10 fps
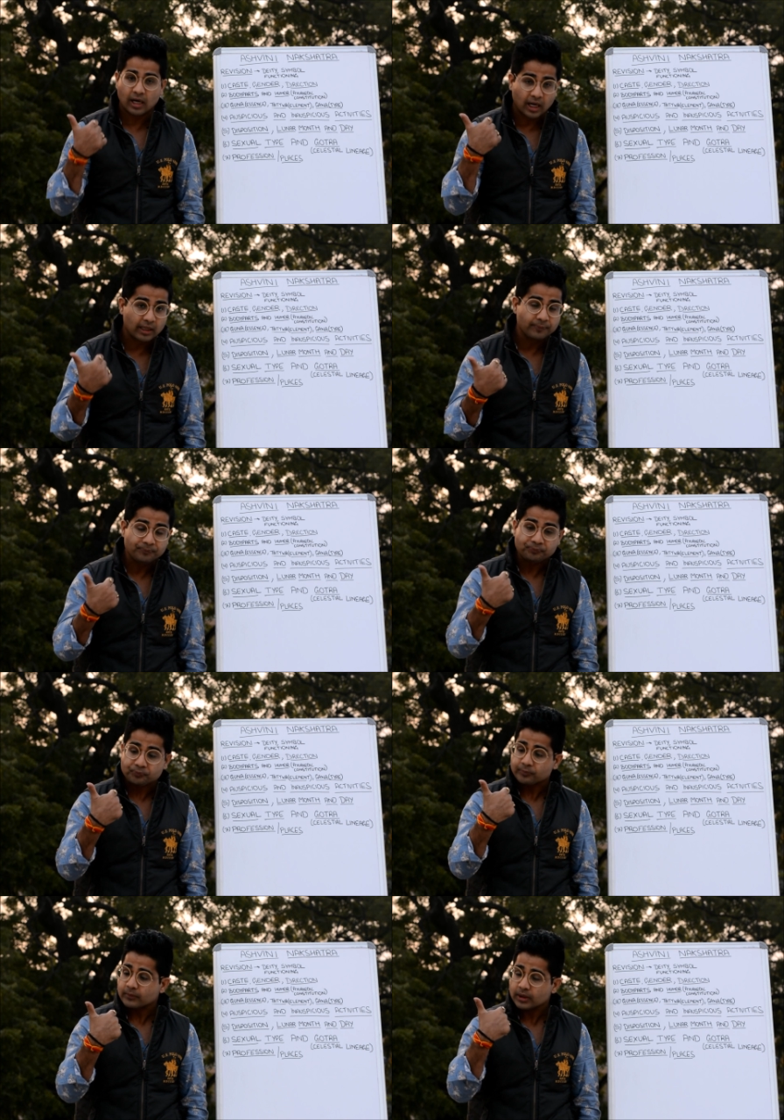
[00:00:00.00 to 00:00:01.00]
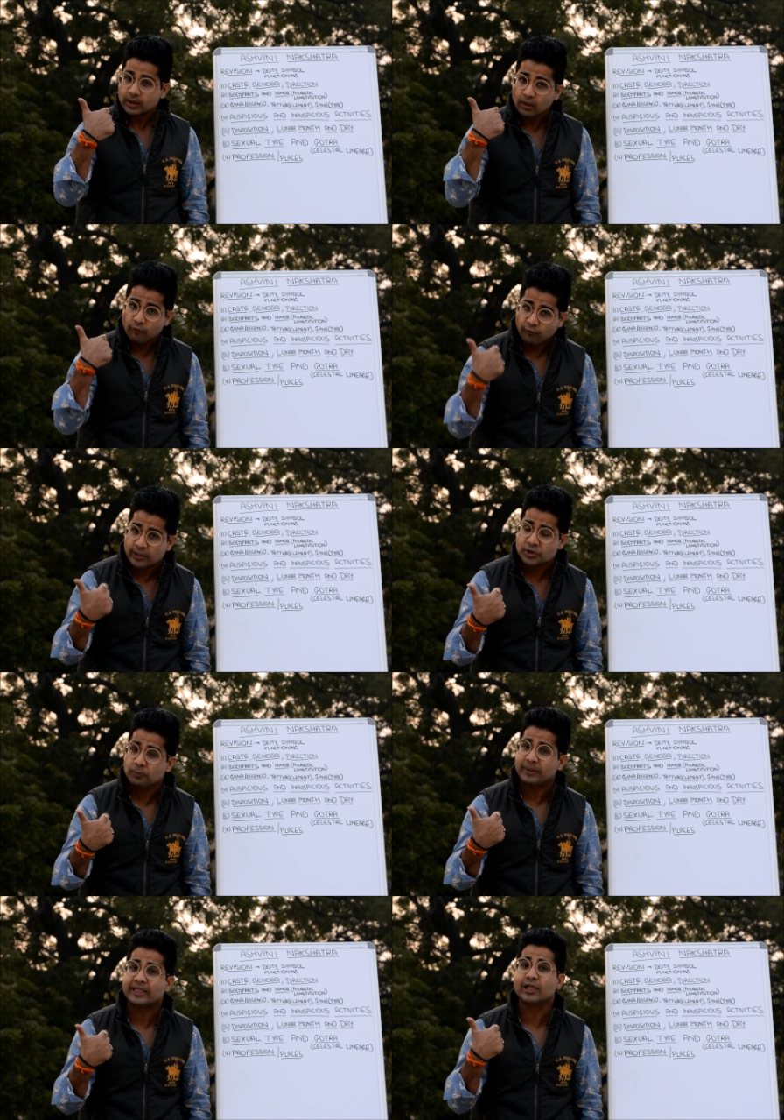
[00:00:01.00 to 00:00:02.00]
are first
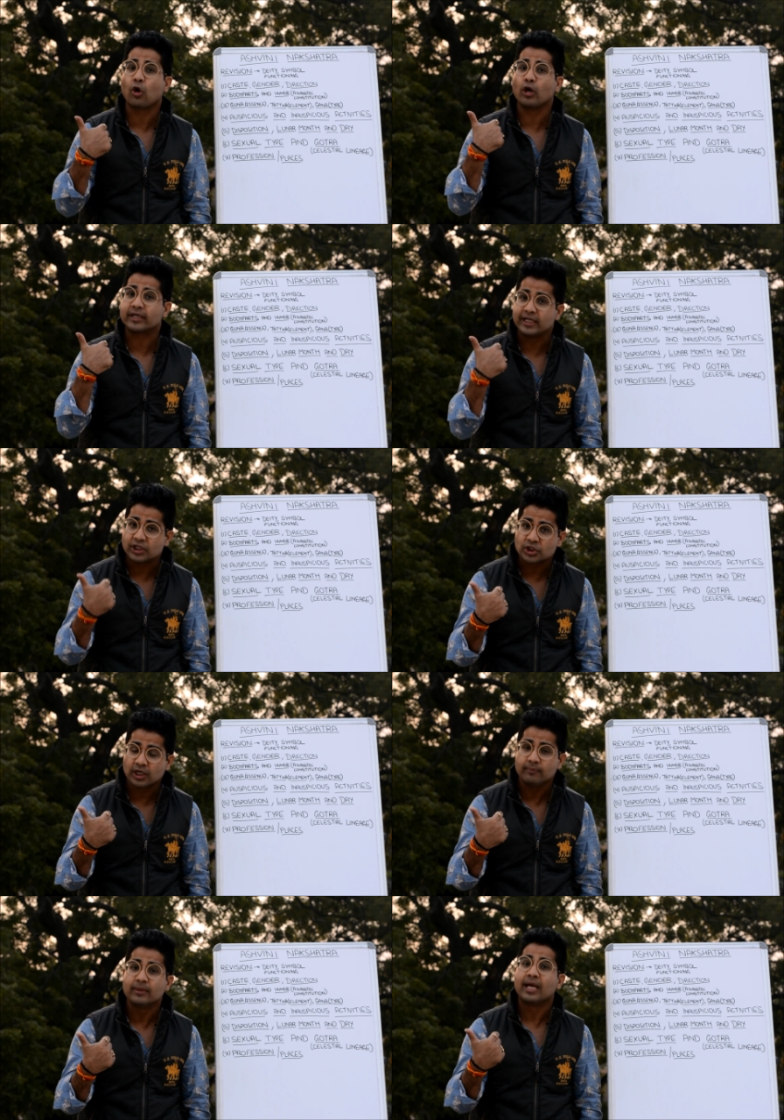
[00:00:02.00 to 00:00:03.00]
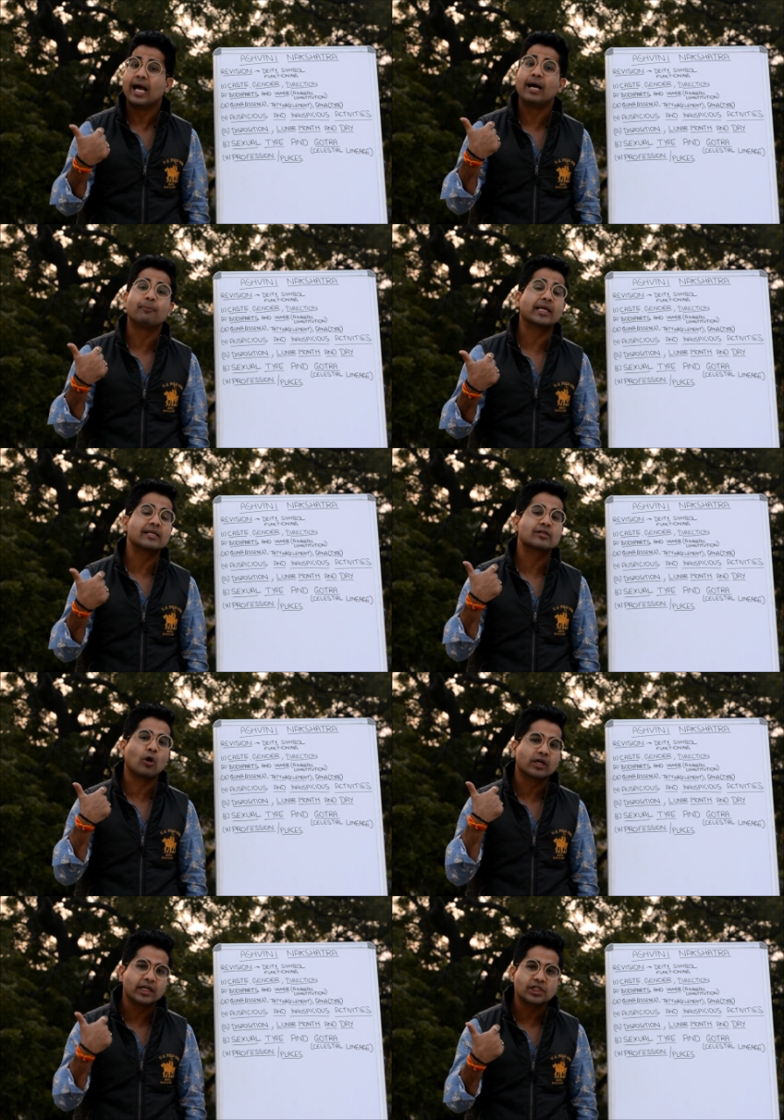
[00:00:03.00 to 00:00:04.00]
being the Lord Ganesha, because
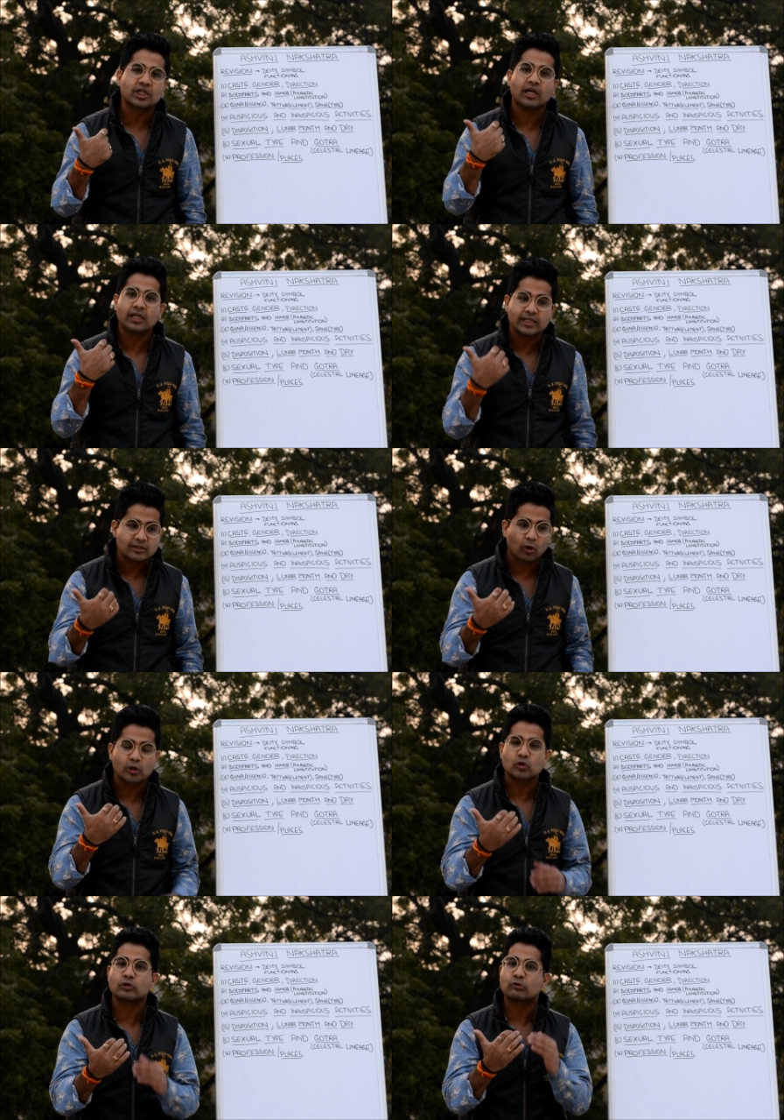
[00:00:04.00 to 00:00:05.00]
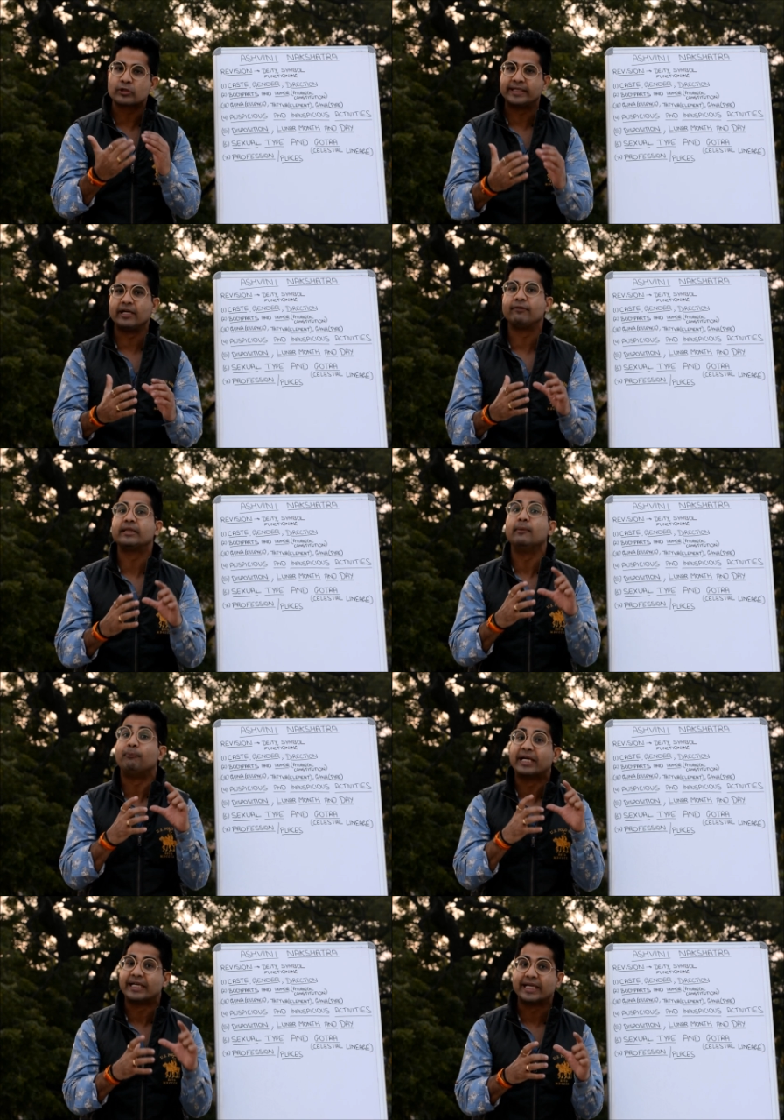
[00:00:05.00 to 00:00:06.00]
Lord Ganesha is also associated with the
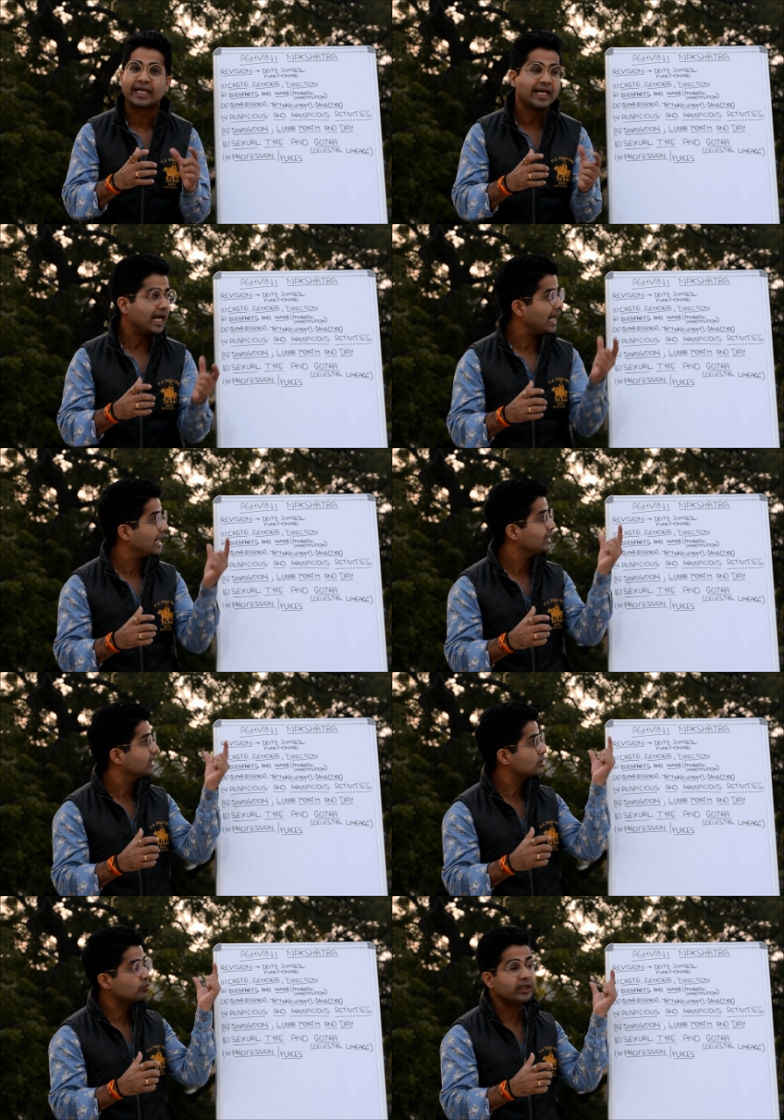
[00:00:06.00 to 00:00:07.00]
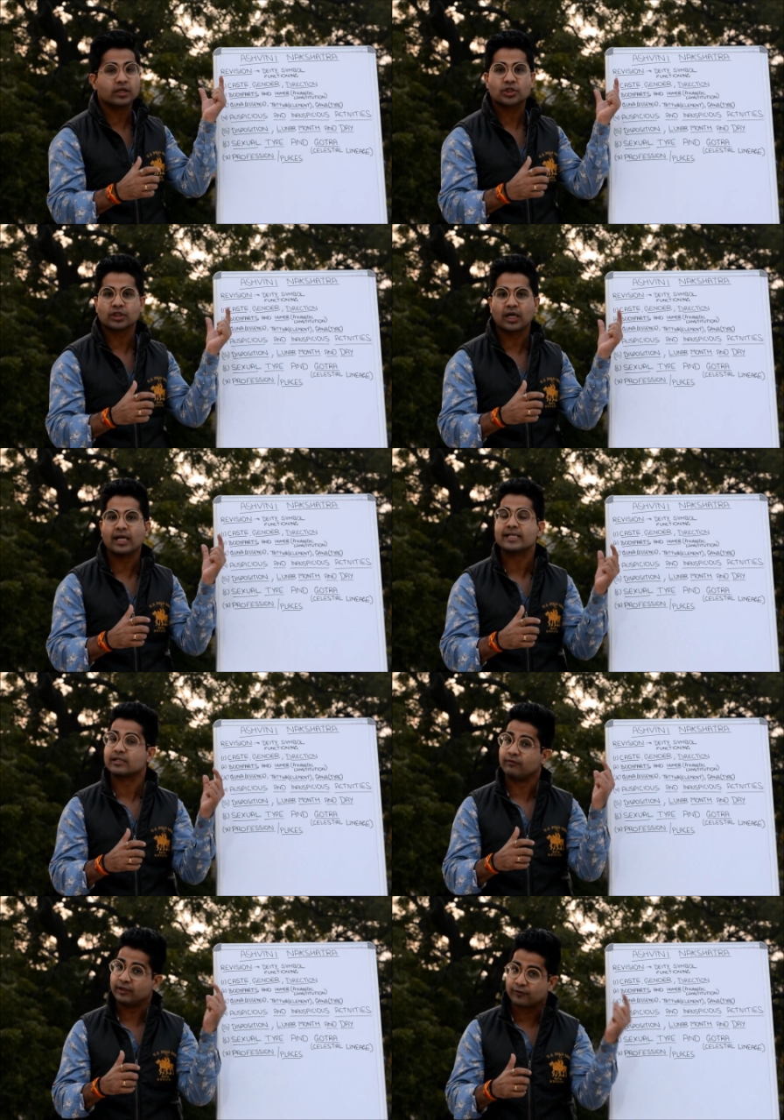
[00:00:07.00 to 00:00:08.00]
beginning, and the Ashwini Nakshatra is the
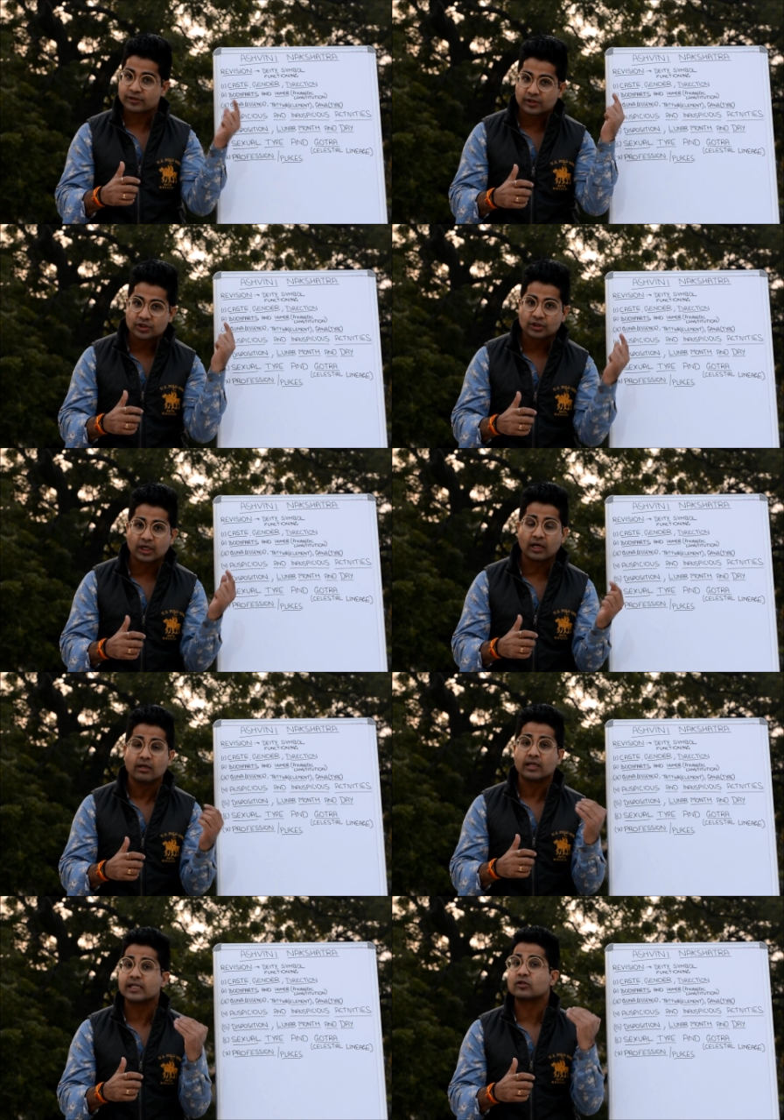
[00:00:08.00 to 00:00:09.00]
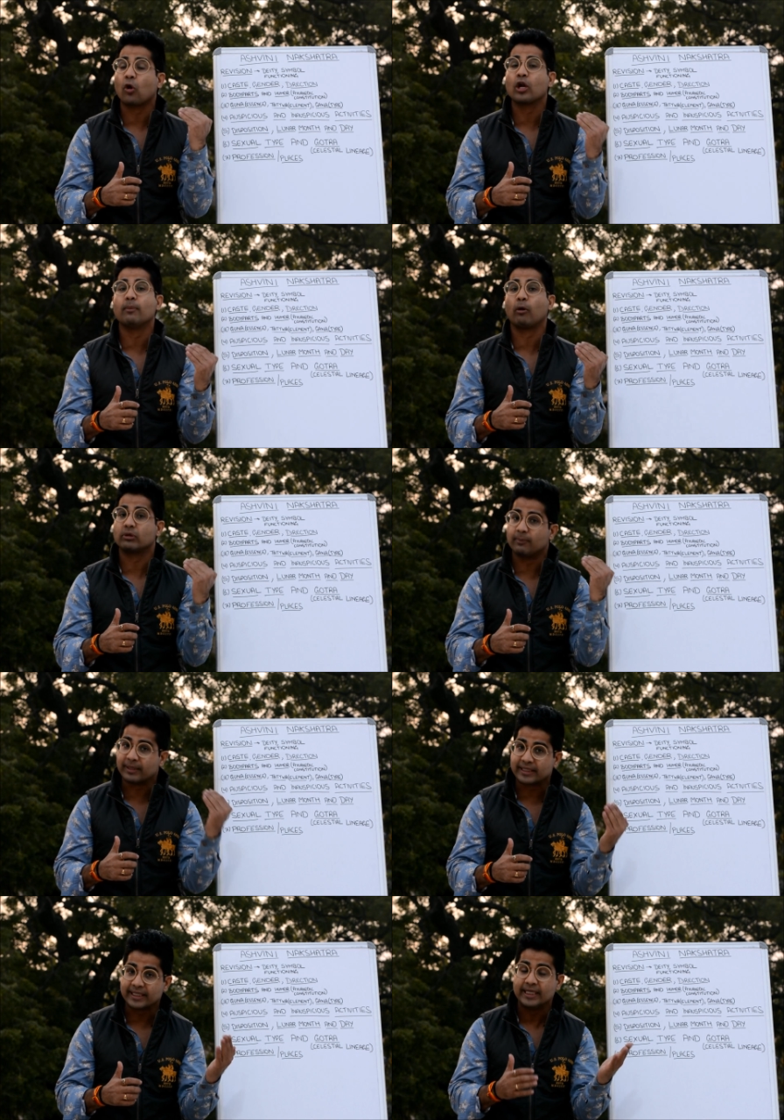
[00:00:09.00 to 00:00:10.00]
very first nakshatra, is all about the
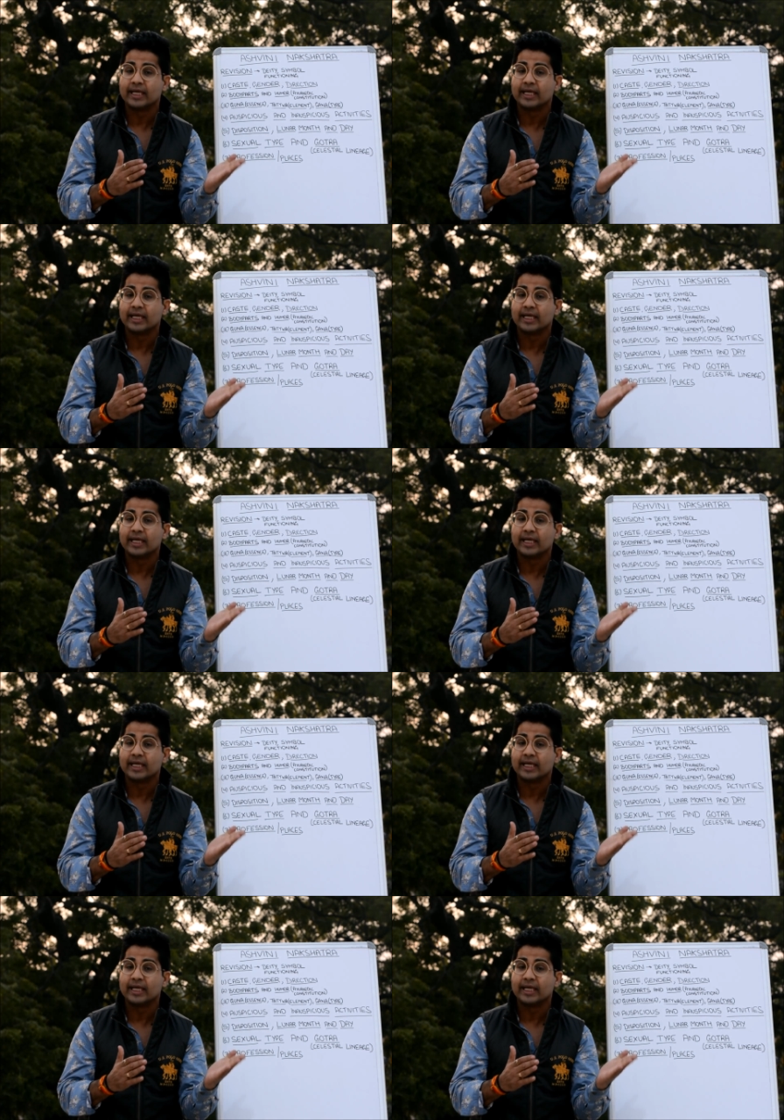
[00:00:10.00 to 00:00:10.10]
beginning.